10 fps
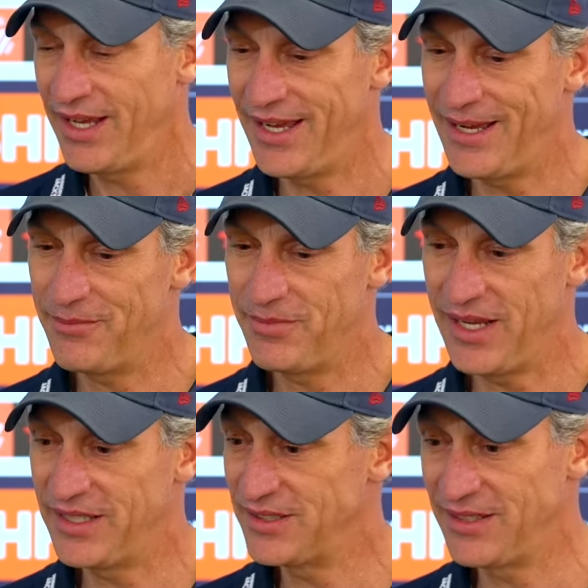
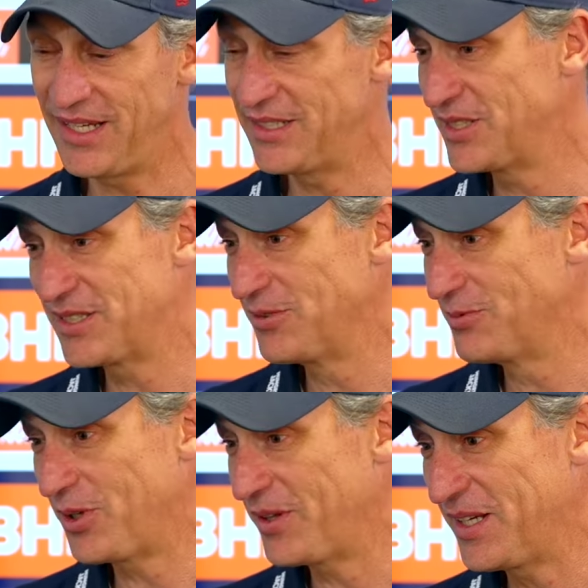And she's
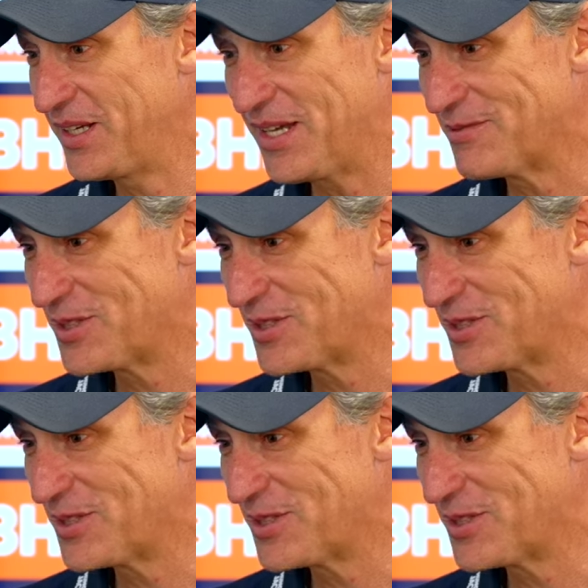not there yet.